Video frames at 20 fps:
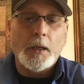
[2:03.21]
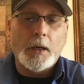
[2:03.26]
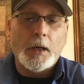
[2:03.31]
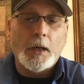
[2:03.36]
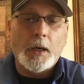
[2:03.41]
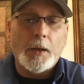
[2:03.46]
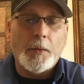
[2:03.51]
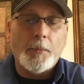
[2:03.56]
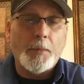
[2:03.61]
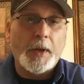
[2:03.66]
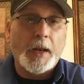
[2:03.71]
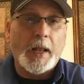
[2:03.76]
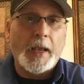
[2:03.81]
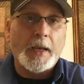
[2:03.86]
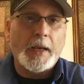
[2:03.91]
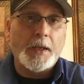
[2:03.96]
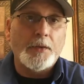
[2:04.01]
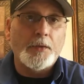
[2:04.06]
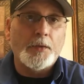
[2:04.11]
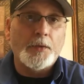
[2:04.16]
but I
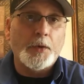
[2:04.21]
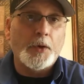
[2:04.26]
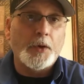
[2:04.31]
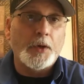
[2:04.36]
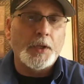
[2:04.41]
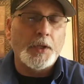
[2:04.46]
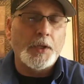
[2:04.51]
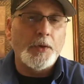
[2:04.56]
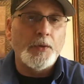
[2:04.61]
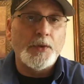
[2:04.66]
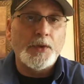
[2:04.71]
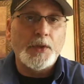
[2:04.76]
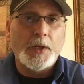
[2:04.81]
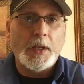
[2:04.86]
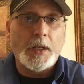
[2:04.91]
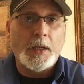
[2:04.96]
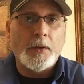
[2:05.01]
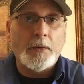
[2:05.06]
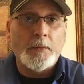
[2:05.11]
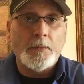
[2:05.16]
can certainly use
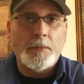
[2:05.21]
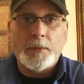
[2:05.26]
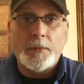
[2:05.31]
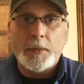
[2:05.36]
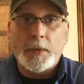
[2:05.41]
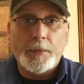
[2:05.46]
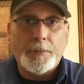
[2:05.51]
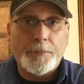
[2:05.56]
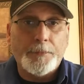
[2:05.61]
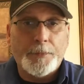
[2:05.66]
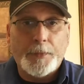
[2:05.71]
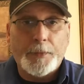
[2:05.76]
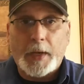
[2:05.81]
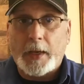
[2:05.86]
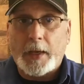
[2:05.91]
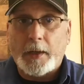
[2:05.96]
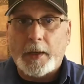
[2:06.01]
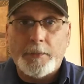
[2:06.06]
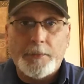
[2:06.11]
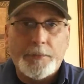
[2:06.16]
it in
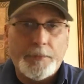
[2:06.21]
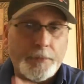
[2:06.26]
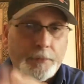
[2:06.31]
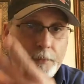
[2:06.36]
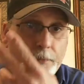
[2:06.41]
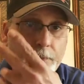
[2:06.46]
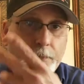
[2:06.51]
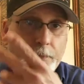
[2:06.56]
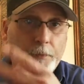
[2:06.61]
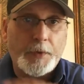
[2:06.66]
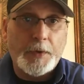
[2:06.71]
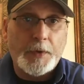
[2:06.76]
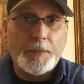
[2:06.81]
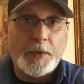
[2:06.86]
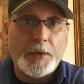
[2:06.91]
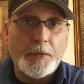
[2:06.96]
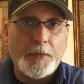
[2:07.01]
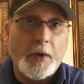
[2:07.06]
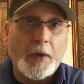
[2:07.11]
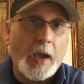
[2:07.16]
my
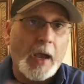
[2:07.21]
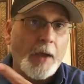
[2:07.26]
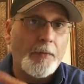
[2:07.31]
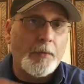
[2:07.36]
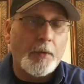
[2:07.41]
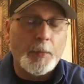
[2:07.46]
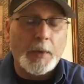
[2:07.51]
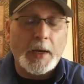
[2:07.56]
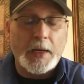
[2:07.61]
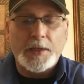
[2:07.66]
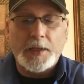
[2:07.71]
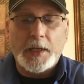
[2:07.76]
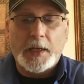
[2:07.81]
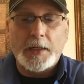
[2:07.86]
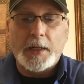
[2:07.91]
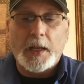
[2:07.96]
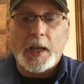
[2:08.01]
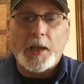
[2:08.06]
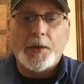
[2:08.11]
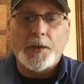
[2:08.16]
55 or my
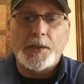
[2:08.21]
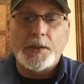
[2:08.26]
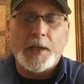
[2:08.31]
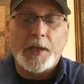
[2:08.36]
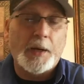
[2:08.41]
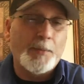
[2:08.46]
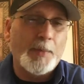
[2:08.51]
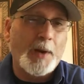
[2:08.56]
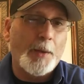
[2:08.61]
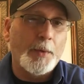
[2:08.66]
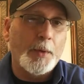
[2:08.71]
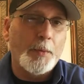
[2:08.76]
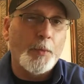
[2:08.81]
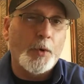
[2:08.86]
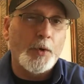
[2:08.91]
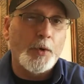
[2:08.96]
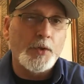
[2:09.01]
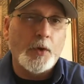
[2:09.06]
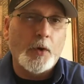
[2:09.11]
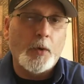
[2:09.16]
10-gallon tank, probably
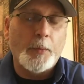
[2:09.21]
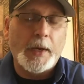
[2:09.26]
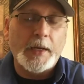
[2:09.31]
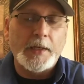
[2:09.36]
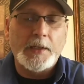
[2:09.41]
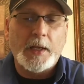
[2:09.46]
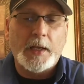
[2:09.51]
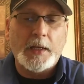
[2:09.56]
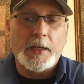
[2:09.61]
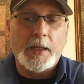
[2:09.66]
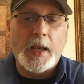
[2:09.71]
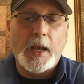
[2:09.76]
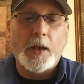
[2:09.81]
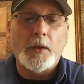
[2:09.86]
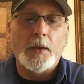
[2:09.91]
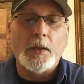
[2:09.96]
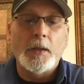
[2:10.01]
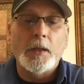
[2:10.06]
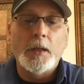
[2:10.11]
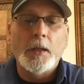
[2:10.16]
more so my
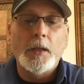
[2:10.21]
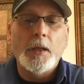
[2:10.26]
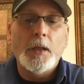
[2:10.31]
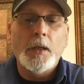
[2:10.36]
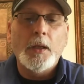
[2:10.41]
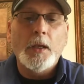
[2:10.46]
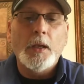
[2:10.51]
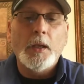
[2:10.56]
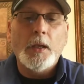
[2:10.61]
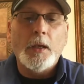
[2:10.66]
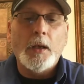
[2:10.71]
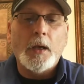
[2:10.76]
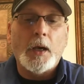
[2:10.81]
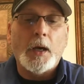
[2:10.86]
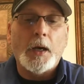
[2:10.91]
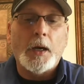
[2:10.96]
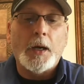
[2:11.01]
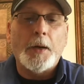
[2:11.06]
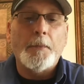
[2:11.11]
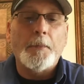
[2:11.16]
10-gallon.
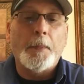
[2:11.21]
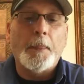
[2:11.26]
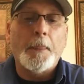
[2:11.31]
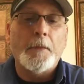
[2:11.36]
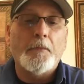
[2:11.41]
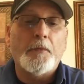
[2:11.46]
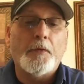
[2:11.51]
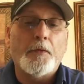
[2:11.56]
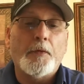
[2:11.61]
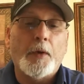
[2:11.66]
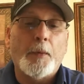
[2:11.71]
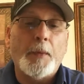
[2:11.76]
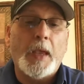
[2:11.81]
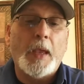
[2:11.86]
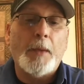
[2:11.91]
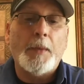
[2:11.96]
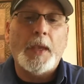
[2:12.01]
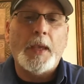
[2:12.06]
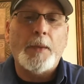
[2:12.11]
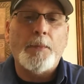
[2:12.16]
From
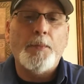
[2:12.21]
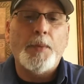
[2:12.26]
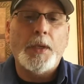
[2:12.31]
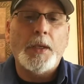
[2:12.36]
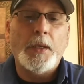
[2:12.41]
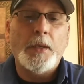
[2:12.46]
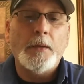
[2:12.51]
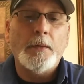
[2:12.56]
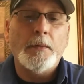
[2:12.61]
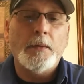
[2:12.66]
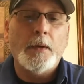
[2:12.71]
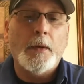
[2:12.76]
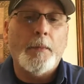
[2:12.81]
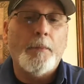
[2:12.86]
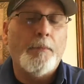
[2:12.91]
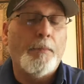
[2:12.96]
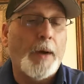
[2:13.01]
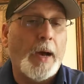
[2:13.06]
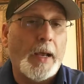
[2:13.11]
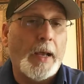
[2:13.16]
MAB,
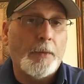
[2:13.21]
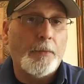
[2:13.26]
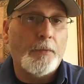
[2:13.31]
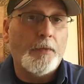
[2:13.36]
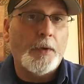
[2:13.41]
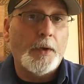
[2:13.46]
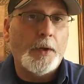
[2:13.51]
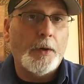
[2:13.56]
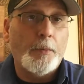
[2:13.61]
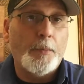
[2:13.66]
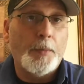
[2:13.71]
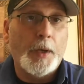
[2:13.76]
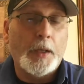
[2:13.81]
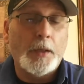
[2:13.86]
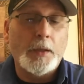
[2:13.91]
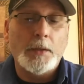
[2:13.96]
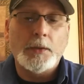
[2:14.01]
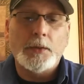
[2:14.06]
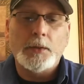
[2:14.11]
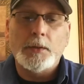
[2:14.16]
bottom feeder
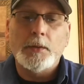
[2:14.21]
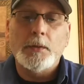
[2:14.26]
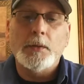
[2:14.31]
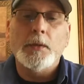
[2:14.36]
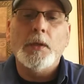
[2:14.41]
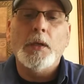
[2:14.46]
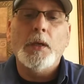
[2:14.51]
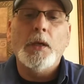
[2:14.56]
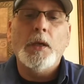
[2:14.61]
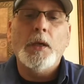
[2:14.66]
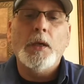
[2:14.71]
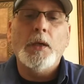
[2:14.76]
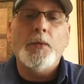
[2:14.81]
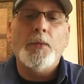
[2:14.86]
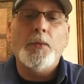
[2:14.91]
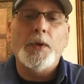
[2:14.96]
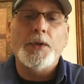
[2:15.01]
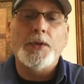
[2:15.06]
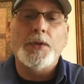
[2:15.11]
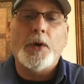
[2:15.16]
pellets,
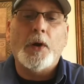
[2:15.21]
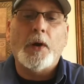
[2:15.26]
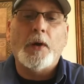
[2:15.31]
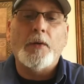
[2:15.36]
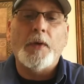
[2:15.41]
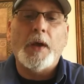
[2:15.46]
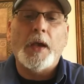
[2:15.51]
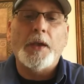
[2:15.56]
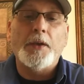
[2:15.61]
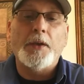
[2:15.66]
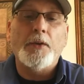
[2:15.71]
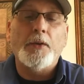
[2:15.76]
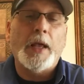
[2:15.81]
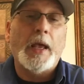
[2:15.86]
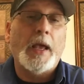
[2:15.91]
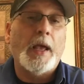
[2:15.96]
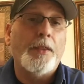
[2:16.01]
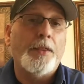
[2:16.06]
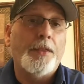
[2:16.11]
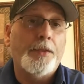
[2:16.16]
which are valued
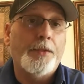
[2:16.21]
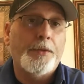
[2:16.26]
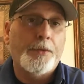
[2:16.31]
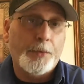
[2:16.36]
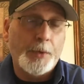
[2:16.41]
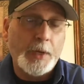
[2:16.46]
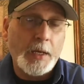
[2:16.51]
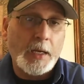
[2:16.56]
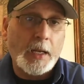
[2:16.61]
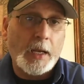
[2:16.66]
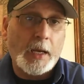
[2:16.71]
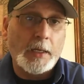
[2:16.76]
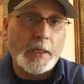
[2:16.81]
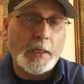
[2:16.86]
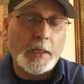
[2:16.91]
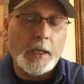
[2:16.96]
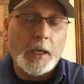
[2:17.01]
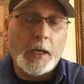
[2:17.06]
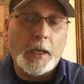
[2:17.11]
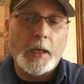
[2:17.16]
at
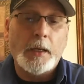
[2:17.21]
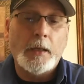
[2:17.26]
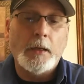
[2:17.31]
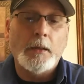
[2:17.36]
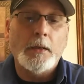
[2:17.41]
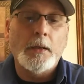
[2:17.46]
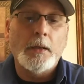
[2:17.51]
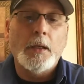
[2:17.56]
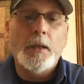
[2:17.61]
$3.99.